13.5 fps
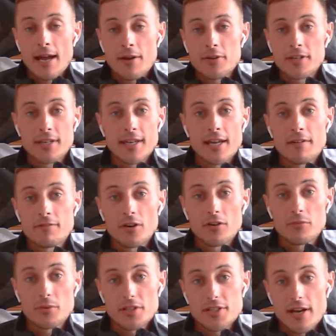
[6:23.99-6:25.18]
how you can get
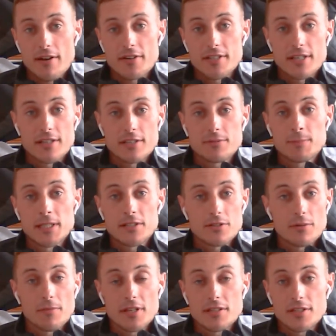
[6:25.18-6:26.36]
involved with a charity that means
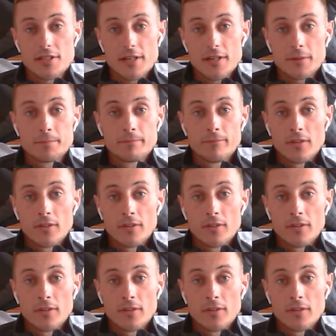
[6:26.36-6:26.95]
something to you,